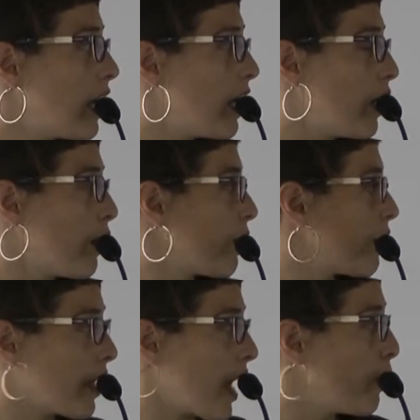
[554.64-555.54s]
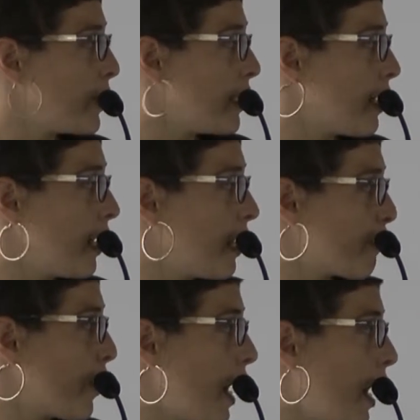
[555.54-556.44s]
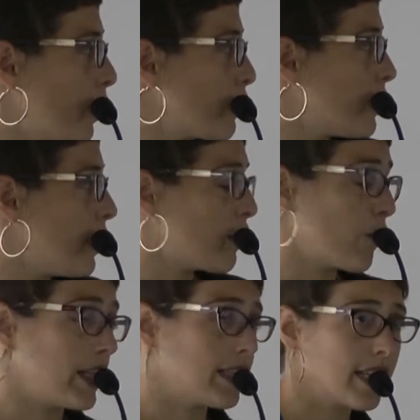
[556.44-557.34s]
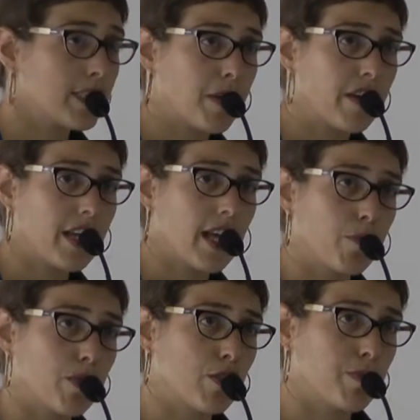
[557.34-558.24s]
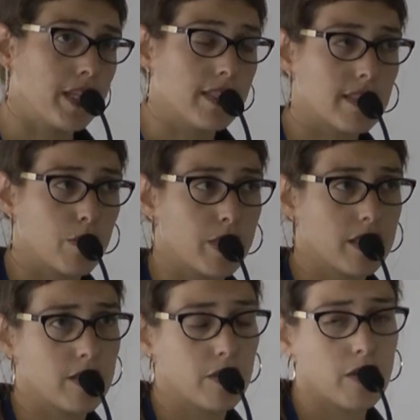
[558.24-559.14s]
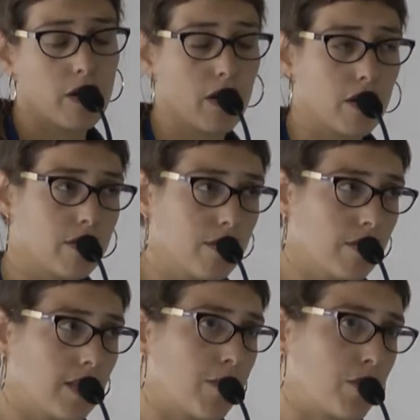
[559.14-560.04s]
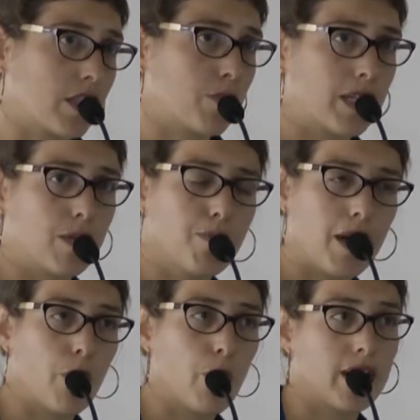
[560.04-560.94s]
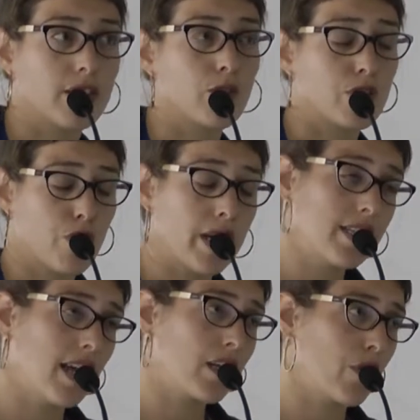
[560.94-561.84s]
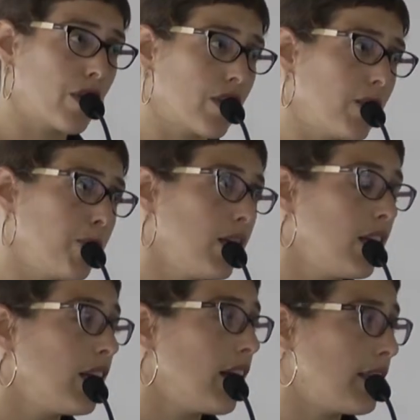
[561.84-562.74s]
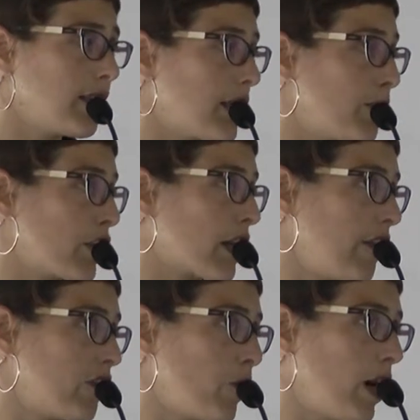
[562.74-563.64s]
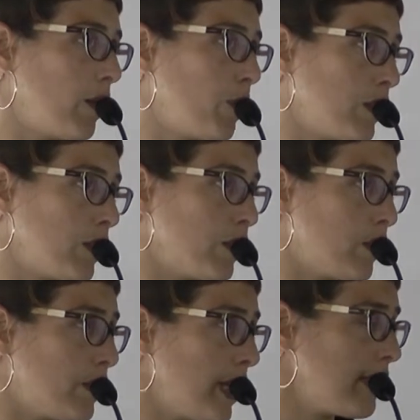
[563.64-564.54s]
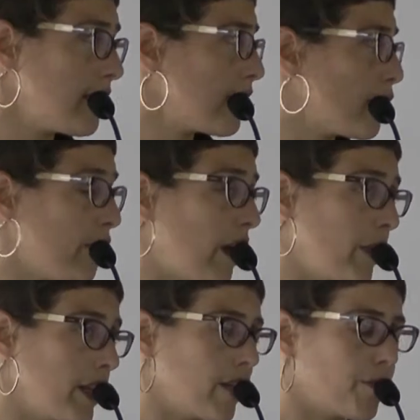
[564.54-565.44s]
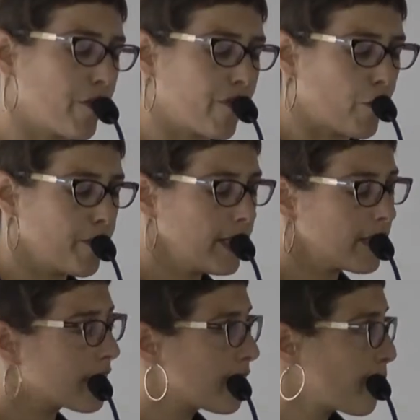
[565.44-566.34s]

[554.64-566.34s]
Again, we did a leave one out train test paradigm, which means that we took all subjects by one to train the algorithm, and the subject left one was used to test to evaluate their performance.